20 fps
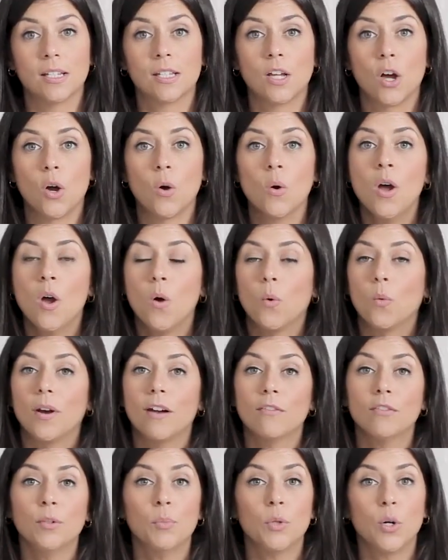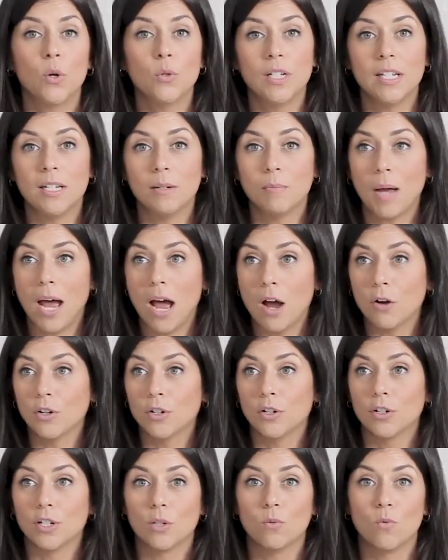So whatever protein
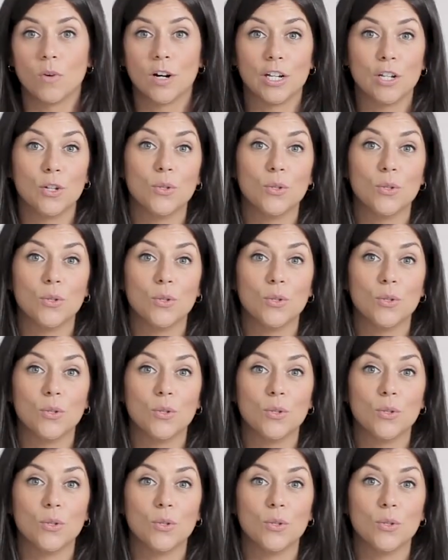powder you want to